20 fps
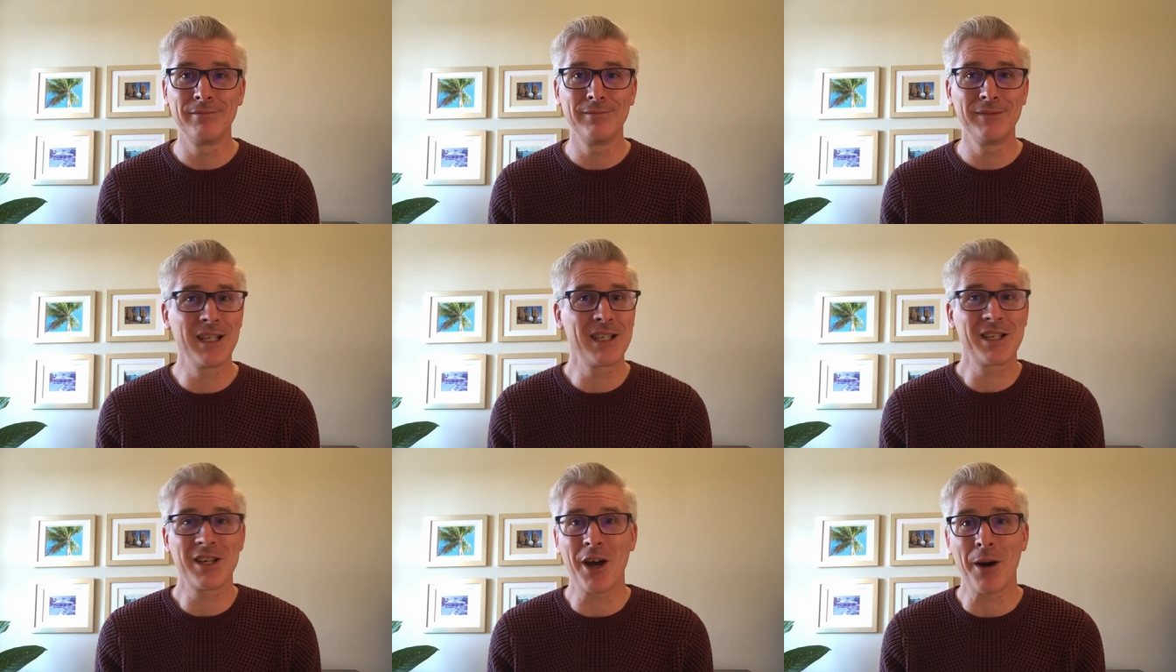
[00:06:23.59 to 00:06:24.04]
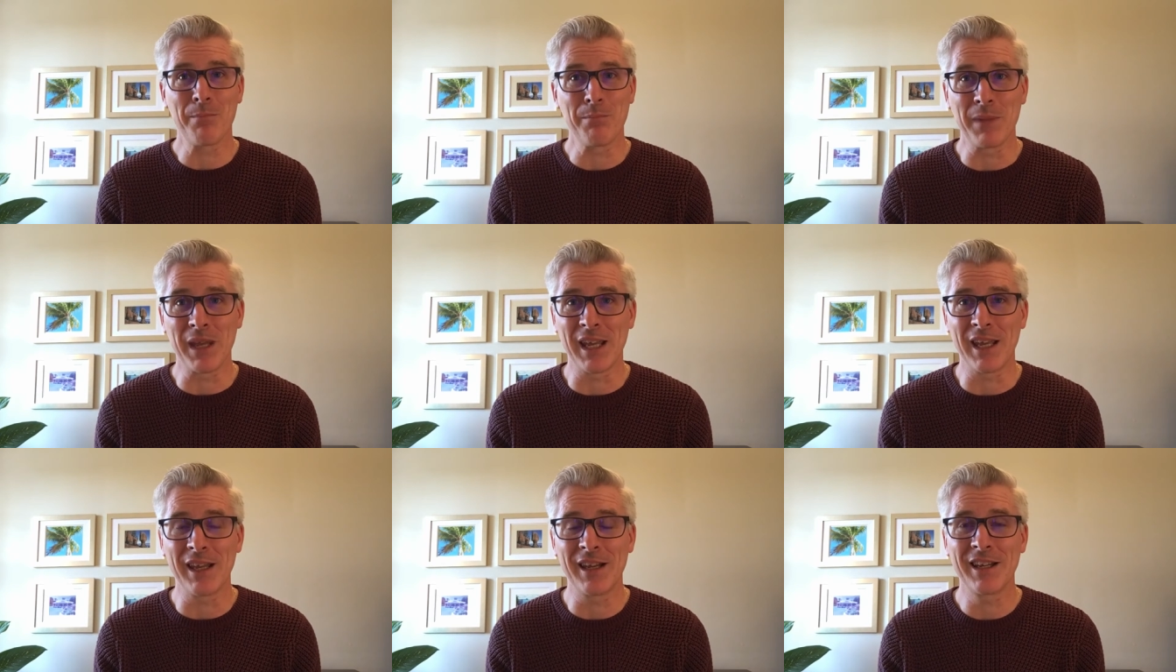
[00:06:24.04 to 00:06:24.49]
It's not
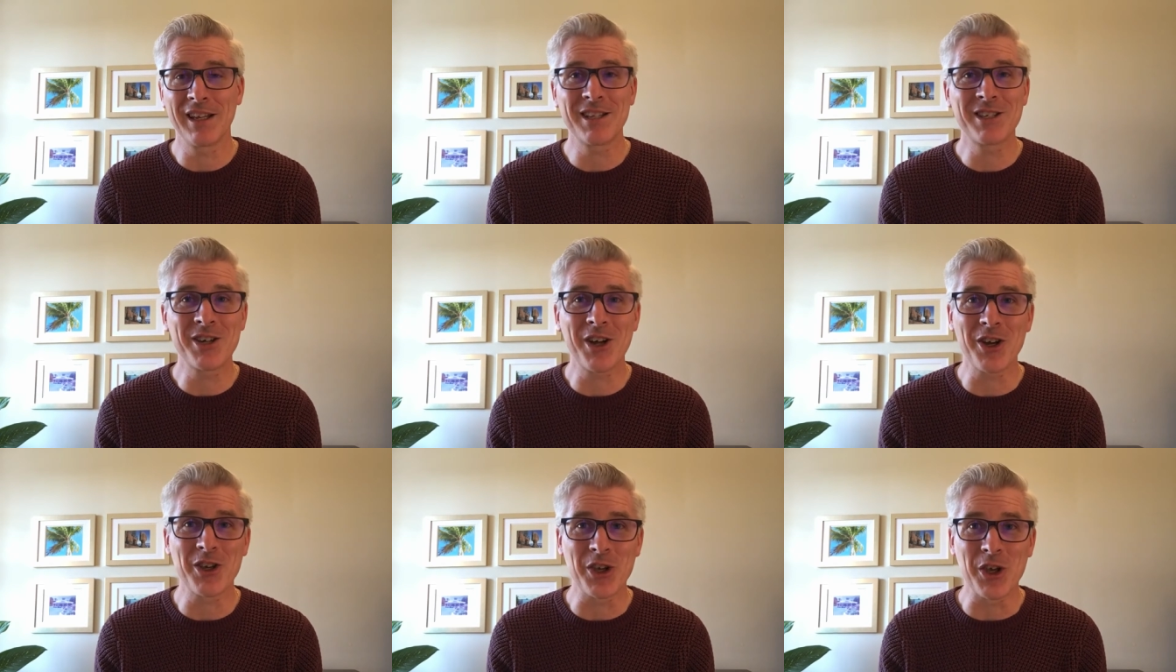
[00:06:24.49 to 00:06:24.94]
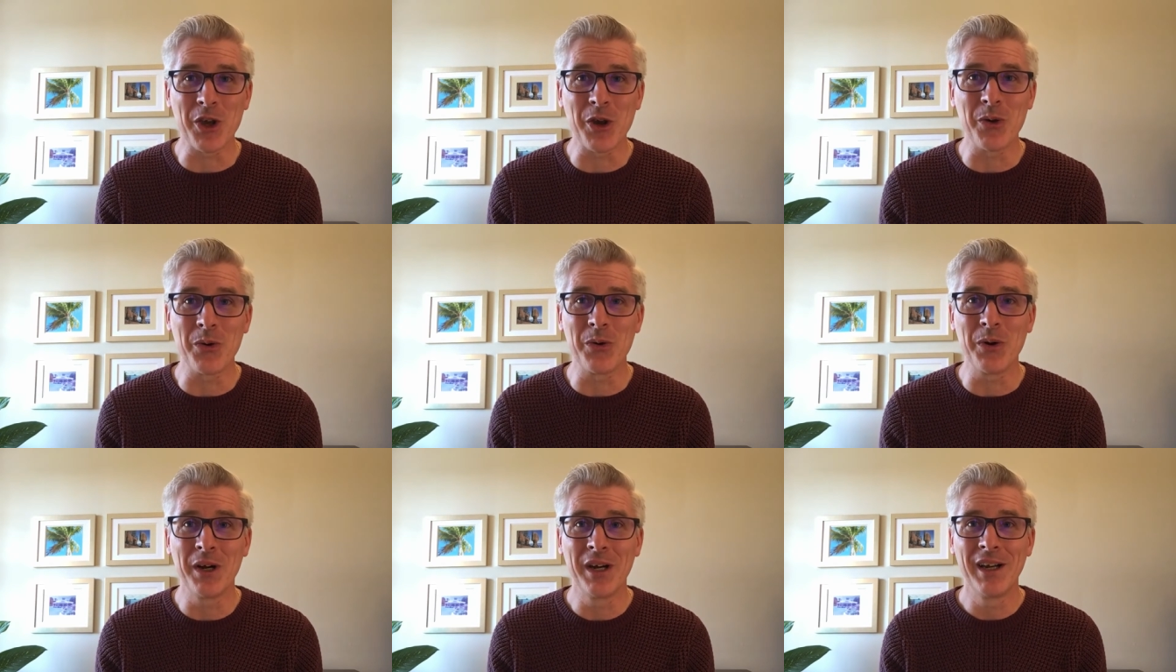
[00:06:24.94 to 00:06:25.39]
me, it's not
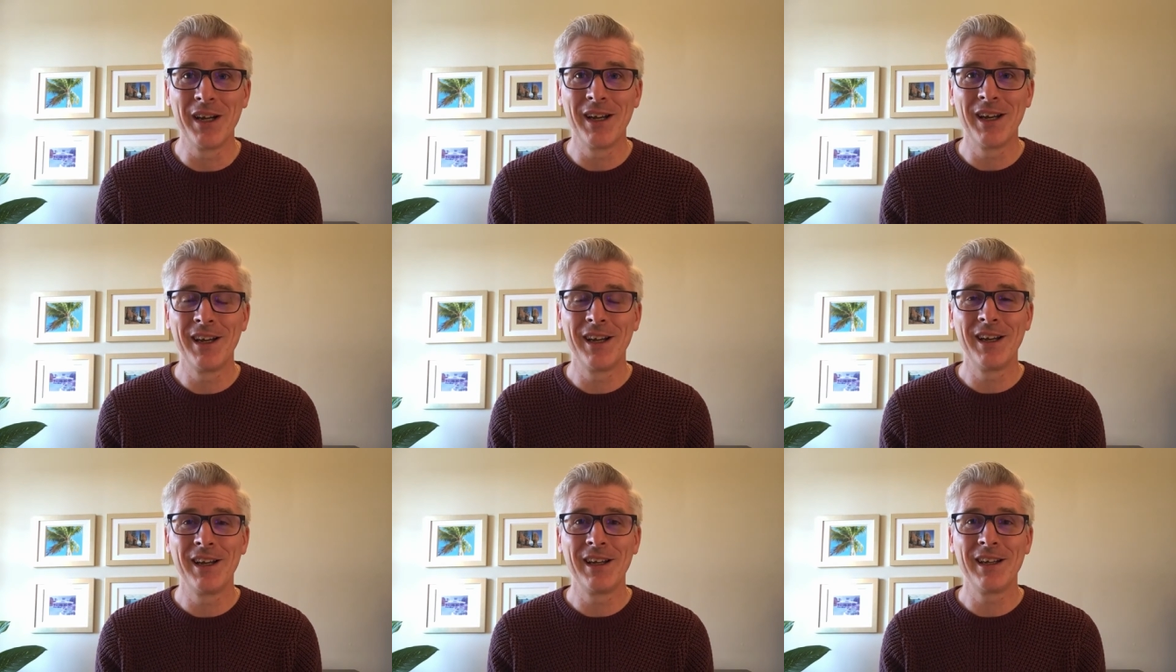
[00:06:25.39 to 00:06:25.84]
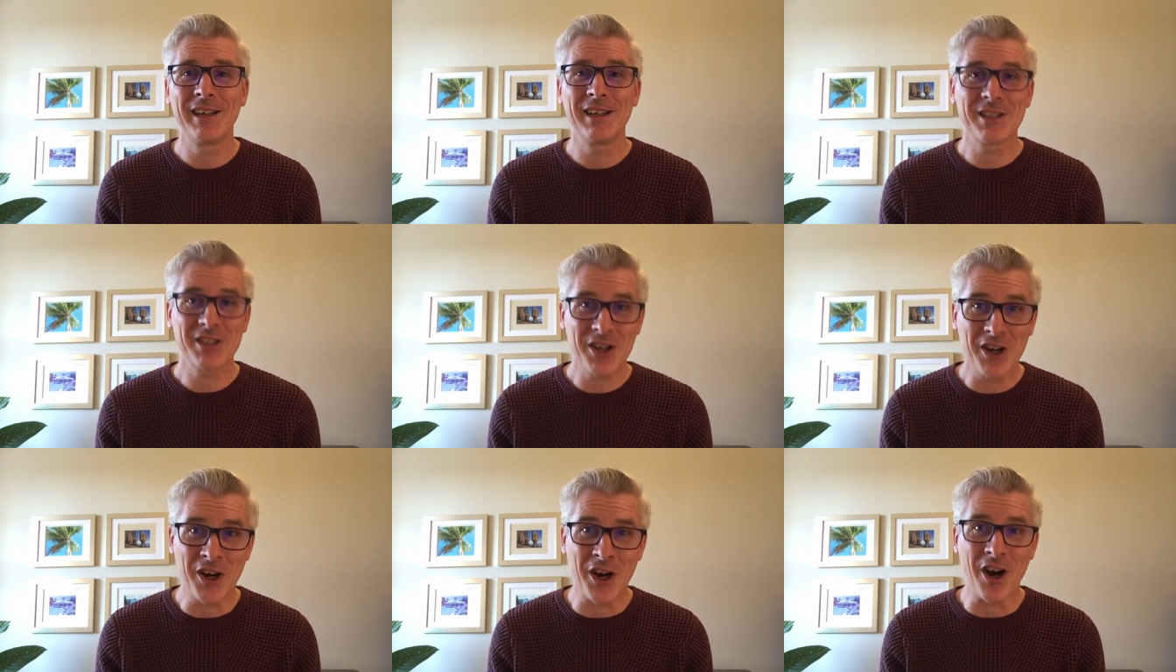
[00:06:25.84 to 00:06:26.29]
you,
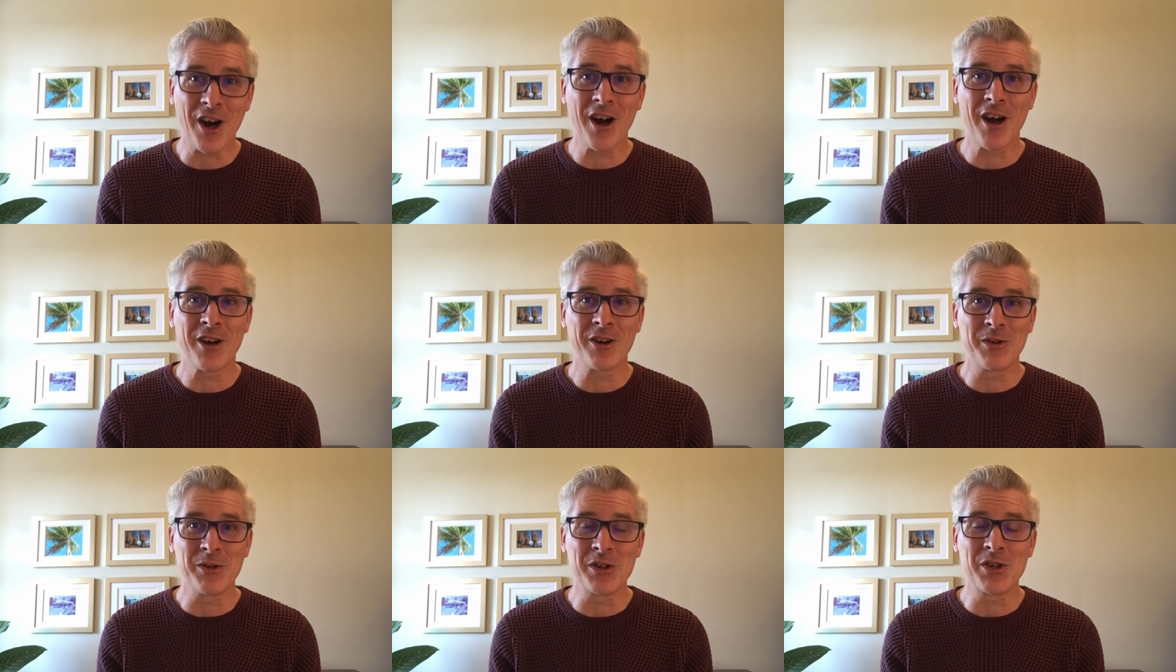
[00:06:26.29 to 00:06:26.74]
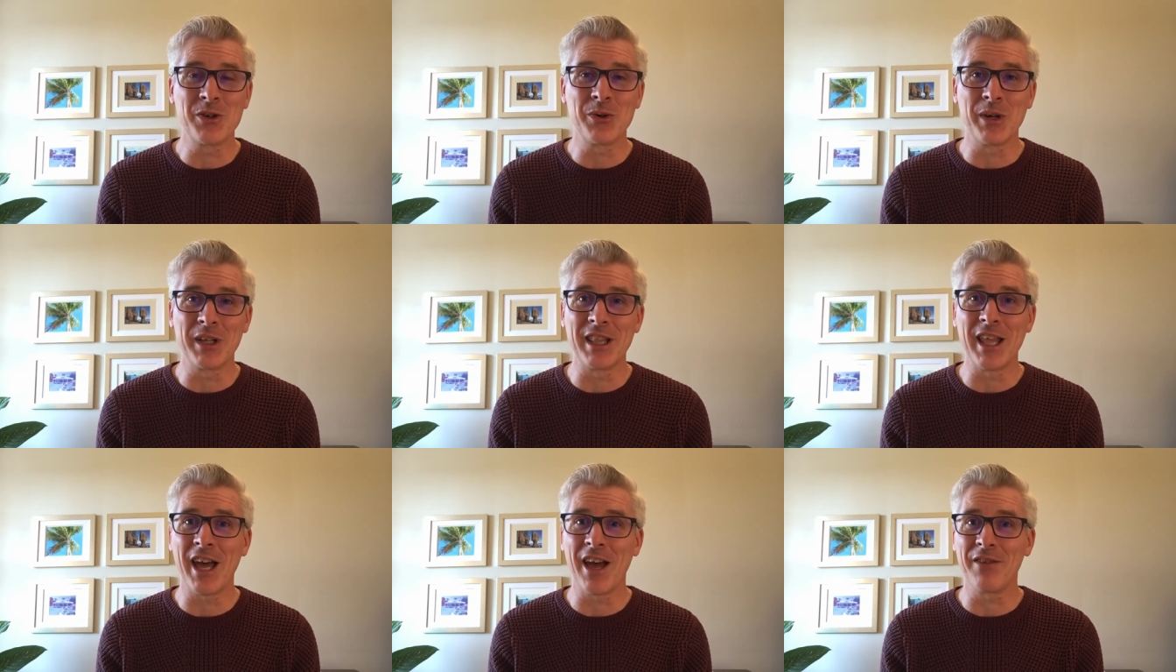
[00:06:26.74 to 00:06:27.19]
it's God who's
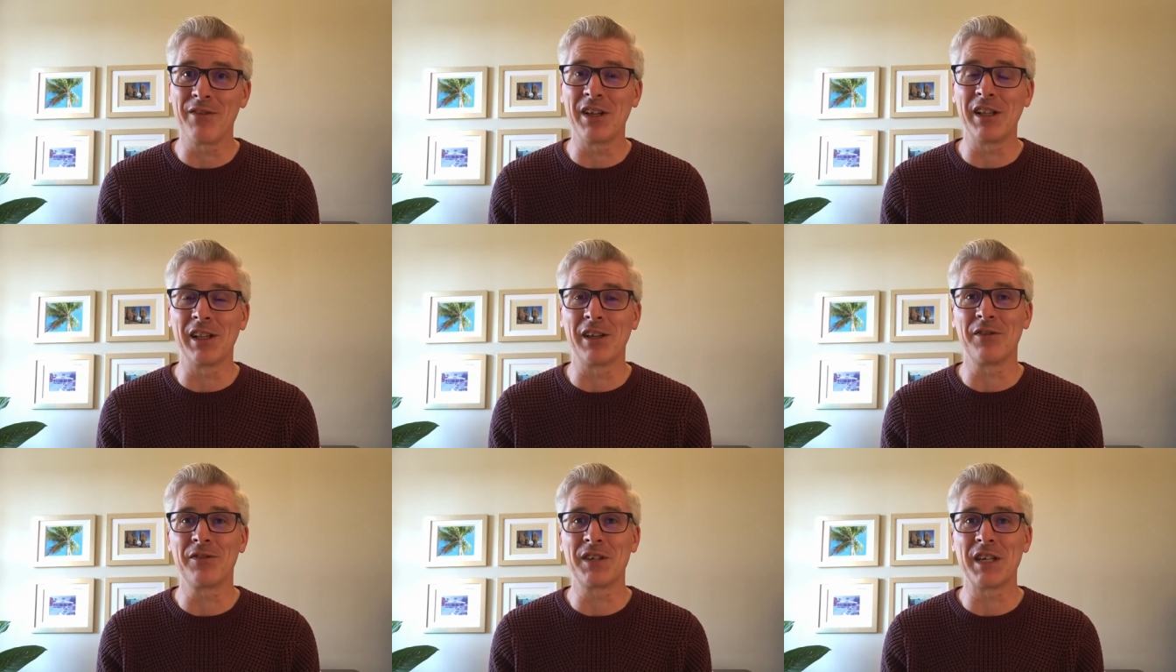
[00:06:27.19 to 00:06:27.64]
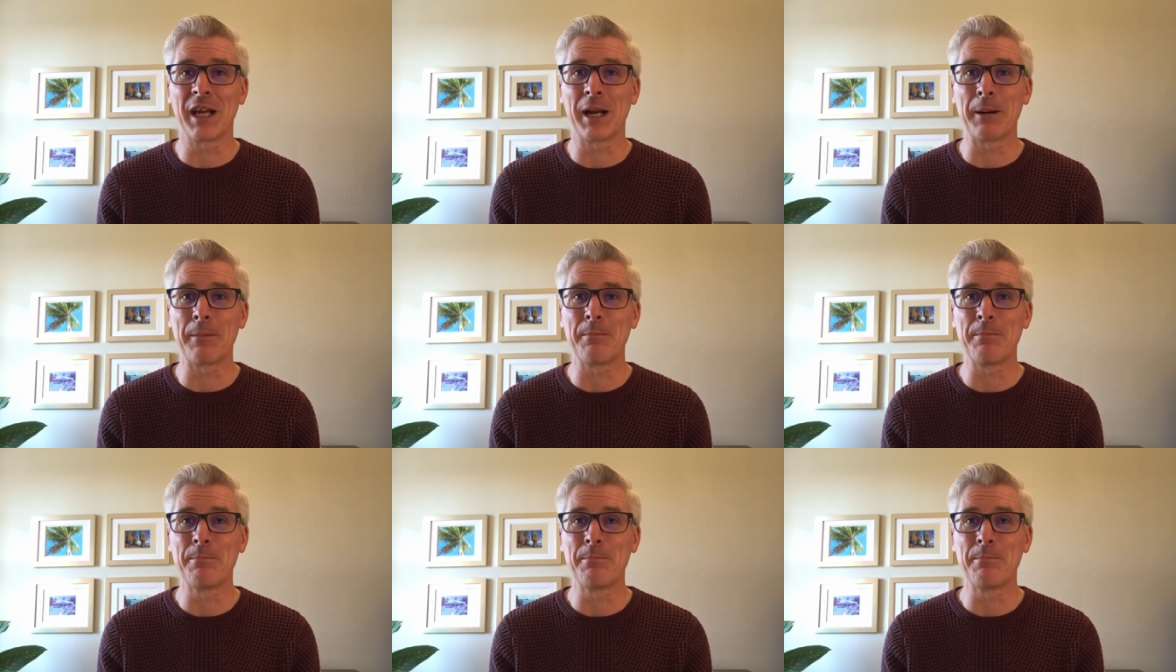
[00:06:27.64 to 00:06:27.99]
doing the heavy lifting.